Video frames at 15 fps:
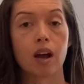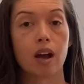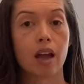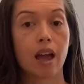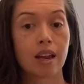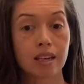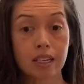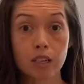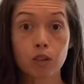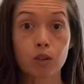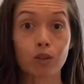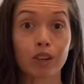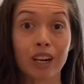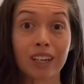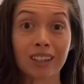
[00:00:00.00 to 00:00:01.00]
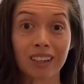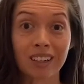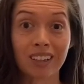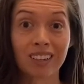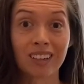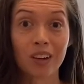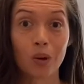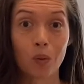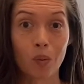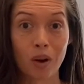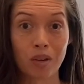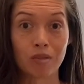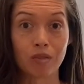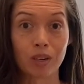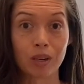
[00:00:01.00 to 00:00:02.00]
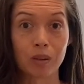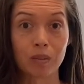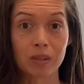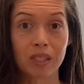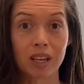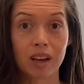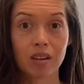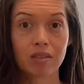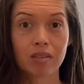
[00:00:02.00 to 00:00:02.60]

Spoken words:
And he created one for himself.